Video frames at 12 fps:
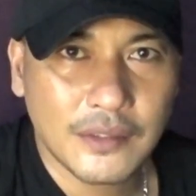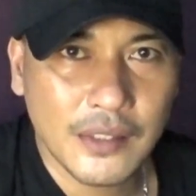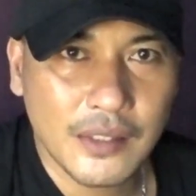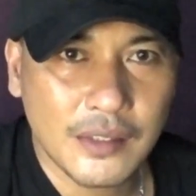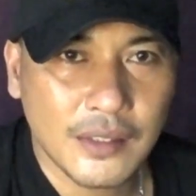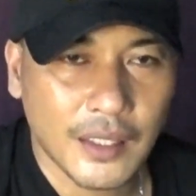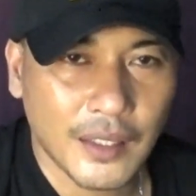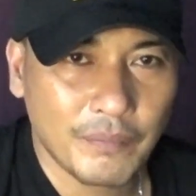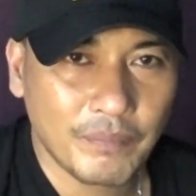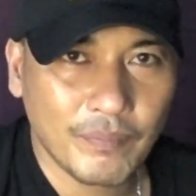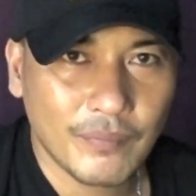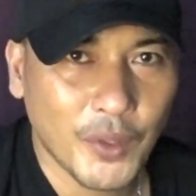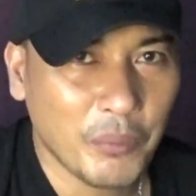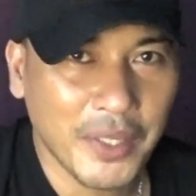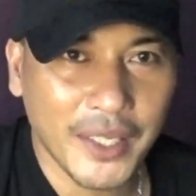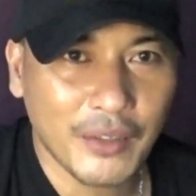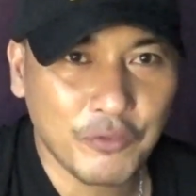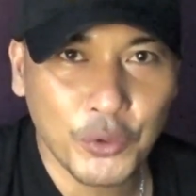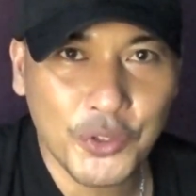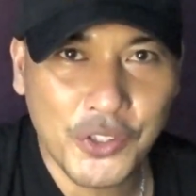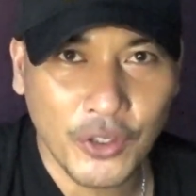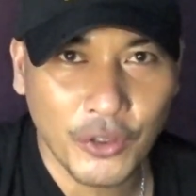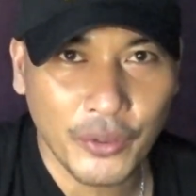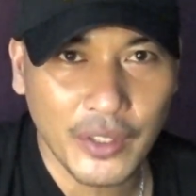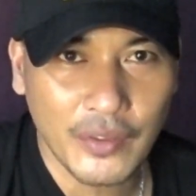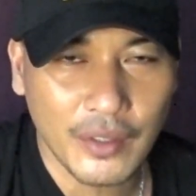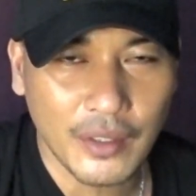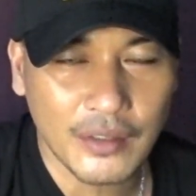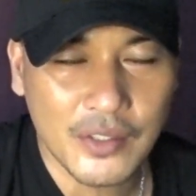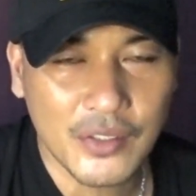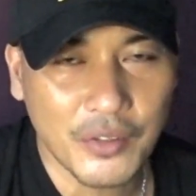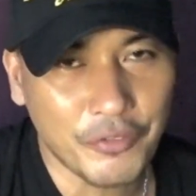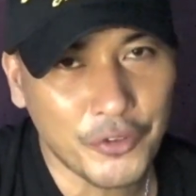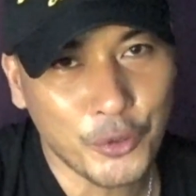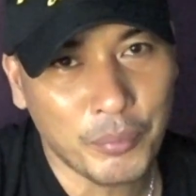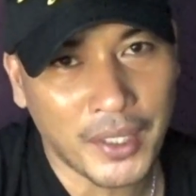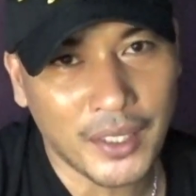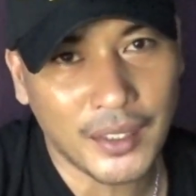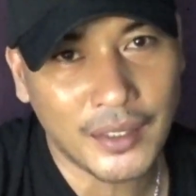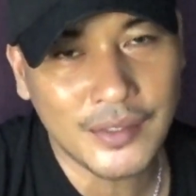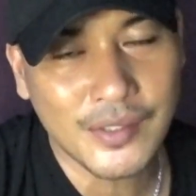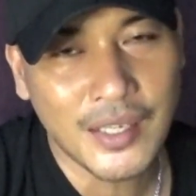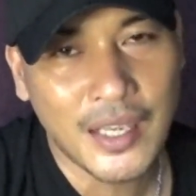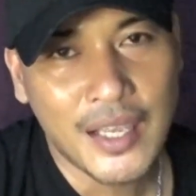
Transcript: just not playing a full song or anything, just a few bars,